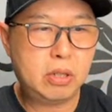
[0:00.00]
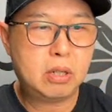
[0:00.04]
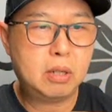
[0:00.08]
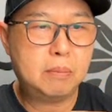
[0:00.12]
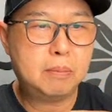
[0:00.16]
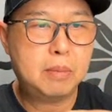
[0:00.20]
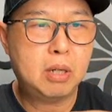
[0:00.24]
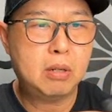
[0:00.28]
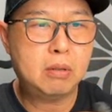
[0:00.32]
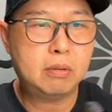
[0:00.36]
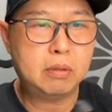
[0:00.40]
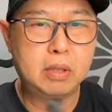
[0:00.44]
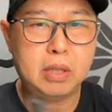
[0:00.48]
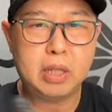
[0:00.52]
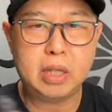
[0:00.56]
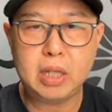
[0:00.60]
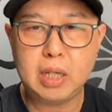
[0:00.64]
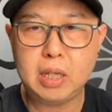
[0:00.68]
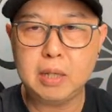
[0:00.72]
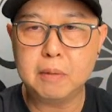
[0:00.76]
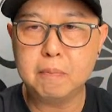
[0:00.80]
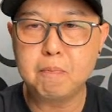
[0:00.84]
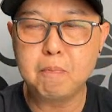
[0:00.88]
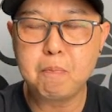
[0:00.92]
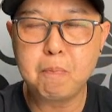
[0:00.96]
about
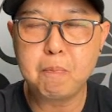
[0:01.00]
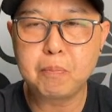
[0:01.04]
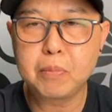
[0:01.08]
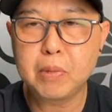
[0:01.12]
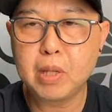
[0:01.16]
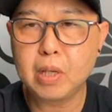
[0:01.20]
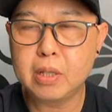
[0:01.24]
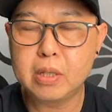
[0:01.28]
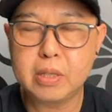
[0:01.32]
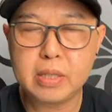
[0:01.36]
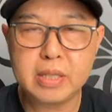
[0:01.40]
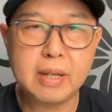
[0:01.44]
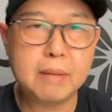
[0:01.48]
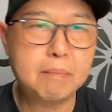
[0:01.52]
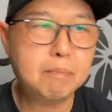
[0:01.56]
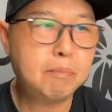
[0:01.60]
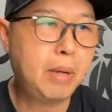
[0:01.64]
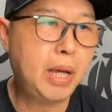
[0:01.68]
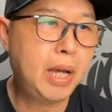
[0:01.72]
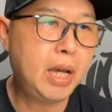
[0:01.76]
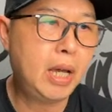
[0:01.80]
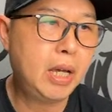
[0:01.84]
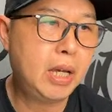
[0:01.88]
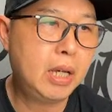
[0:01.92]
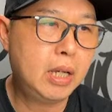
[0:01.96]
the sub
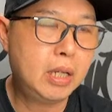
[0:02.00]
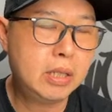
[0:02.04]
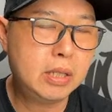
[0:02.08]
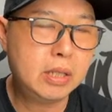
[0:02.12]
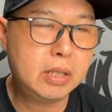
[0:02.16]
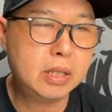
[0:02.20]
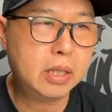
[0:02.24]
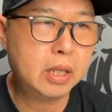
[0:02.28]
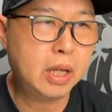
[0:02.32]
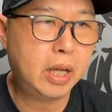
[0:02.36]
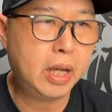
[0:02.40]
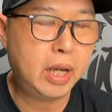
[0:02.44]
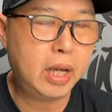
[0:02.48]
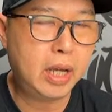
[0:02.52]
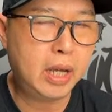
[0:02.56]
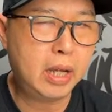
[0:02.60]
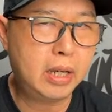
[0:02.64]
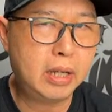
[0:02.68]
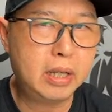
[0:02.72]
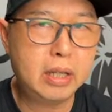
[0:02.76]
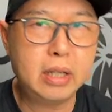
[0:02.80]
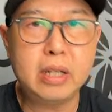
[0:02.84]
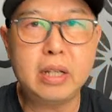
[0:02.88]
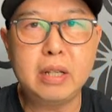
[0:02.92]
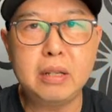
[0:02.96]
bass
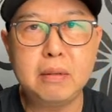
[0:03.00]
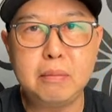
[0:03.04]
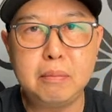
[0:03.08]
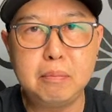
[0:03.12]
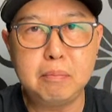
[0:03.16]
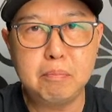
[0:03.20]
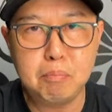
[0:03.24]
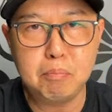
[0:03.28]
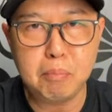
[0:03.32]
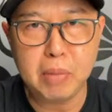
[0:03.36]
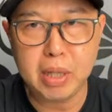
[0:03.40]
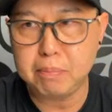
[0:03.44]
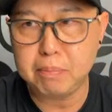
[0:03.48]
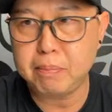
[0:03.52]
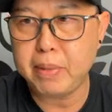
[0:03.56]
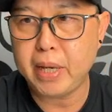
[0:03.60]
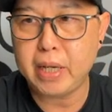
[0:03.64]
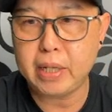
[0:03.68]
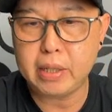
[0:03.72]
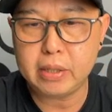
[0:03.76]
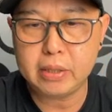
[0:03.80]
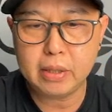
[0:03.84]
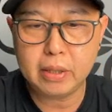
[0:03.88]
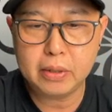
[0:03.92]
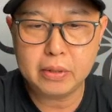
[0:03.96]
and the mid
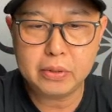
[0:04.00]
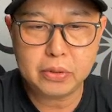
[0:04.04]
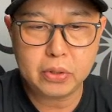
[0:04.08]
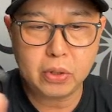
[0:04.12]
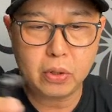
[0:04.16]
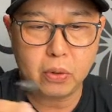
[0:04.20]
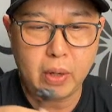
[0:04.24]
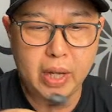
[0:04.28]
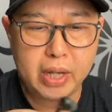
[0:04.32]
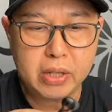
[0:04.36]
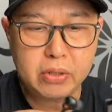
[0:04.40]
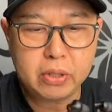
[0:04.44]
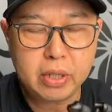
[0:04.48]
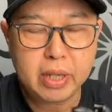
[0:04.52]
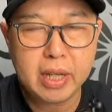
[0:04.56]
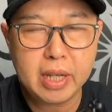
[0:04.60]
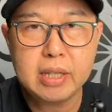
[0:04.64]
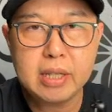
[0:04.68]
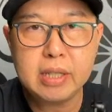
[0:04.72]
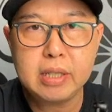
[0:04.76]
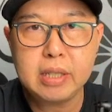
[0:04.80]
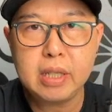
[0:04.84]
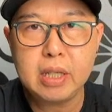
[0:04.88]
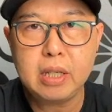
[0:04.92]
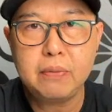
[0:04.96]
bass. So as you can
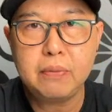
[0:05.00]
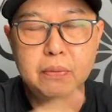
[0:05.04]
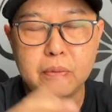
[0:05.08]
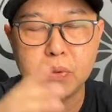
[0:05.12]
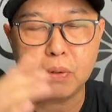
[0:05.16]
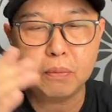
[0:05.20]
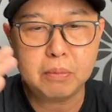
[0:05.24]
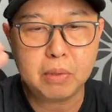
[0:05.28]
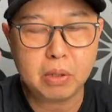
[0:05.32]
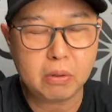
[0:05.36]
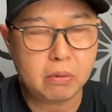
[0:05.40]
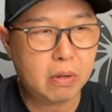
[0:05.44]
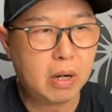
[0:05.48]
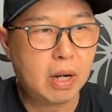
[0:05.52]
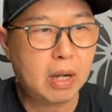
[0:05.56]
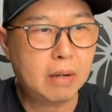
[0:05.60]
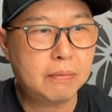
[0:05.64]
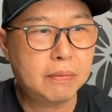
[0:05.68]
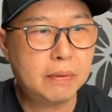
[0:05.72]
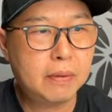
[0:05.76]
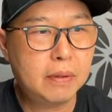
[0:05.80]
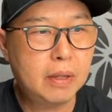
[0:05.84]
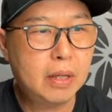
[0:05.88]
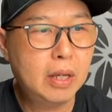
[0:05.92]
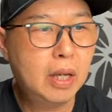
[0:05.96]
see from the
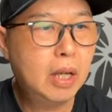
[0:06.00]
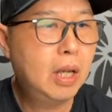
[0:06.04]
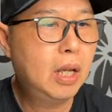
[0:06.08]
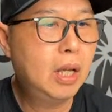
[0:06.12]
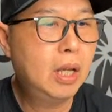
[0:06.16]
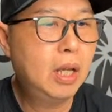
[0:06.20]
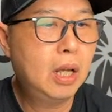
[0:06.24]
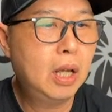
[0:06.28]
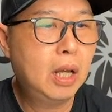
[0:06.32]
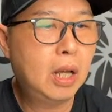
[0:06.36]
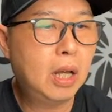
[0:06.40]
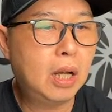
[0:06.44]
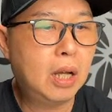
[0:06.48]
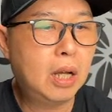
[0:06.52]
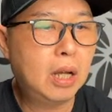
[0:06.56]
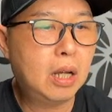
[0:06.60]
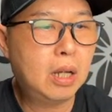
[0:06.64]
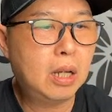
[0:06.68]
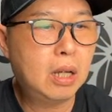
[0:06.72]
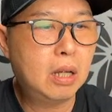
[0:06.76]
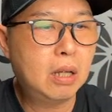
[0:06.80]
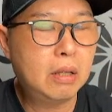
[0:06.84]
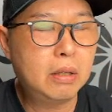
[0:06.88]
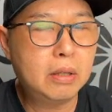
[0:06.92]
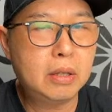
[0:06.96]
graph,
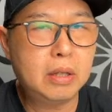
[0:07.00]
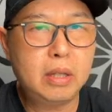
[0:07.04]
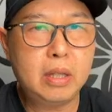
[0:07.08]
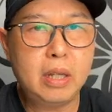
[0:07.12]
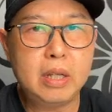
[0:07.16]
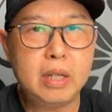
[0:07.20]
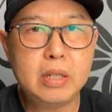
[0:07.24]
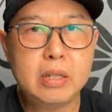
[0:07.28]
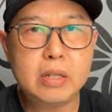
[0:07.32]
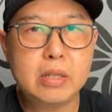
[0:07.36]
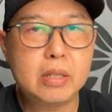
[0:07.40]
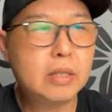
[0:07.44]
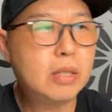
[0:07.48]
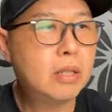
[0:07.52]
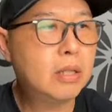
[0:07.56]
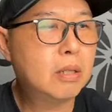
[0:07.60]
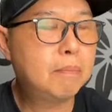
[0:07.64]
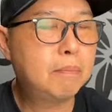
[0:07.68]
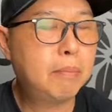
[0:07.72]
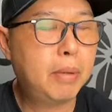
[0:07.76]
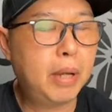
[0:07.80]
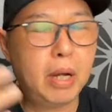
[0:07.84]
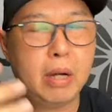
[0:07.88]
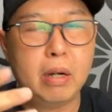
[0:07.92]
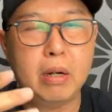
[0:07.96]
this
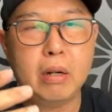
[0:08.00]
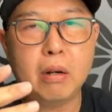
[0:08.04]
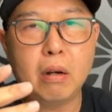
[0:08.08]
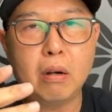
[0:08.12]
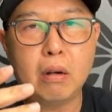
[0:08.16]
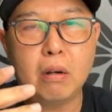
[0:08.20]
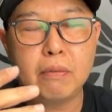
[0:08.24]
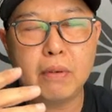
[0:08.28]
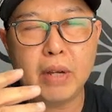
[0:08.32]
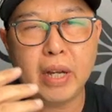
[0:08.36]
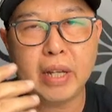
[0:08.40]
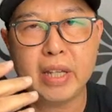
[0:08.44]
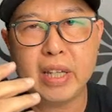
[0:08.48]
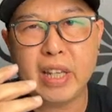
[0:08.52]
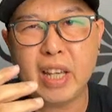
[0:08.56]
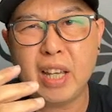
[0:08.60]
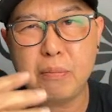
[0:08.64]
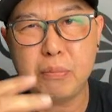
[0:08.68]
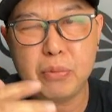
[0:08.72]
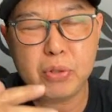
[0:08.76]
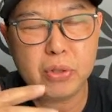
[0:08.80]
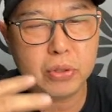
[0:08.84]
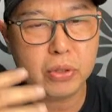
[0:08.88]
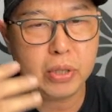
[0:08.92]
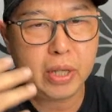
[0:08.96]
pair of
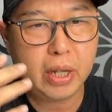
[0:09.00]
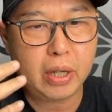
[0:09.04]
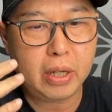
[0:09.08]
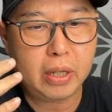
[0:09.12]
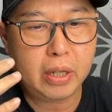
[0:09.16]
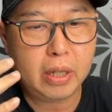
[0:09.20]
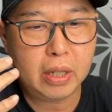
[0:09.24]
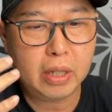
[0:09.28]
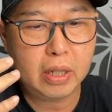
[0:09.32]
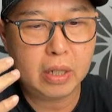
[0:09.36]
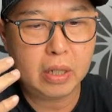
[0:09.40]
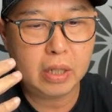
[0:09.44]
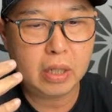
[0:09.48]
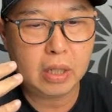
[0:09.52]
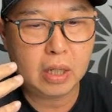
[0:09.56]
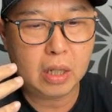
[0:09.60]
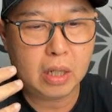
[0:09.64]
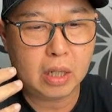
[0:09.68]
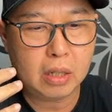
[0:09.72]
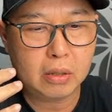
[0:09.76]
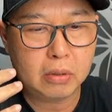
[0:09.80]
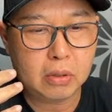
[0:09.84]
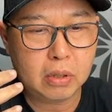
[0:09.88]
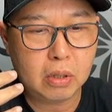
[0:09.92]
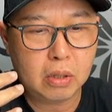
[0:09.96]
IEMs, they
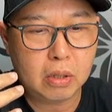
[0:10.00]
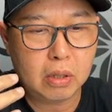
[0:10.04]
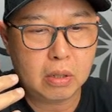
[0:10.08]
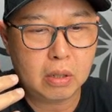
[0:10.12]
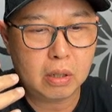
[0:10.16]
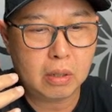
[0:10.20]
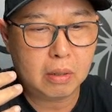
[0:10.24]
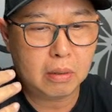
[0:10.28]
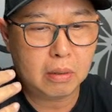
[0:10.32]
are not